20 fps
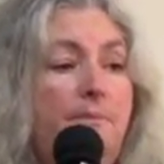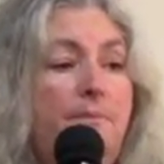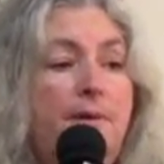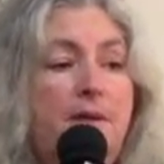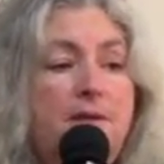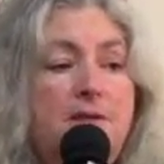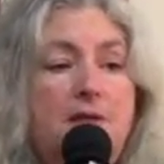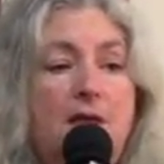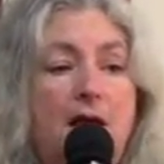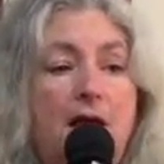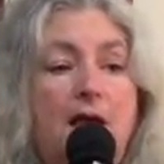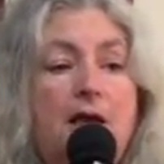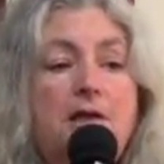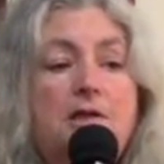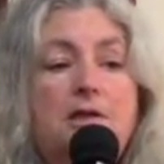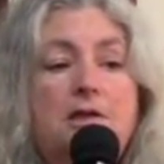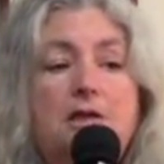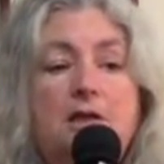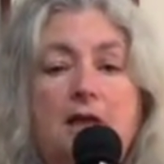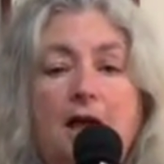but to
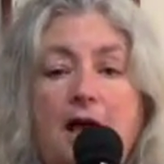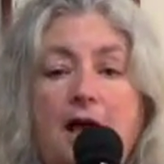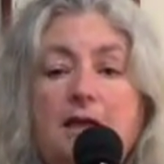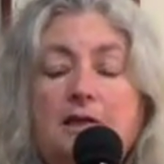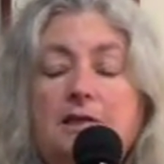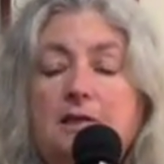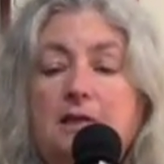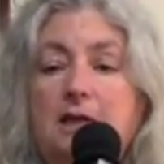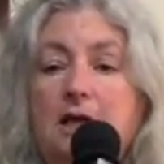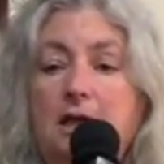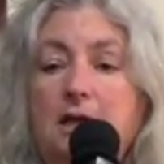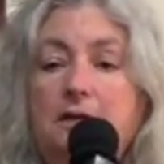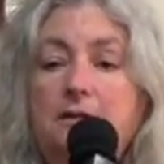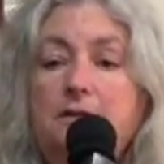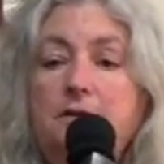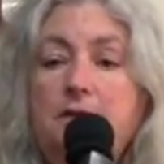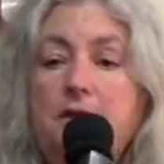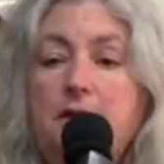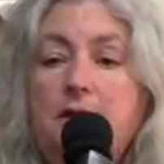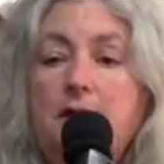actually ask the
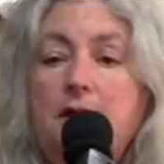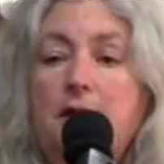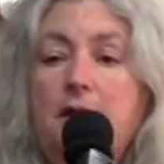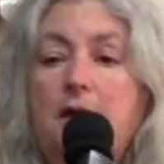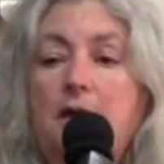elder,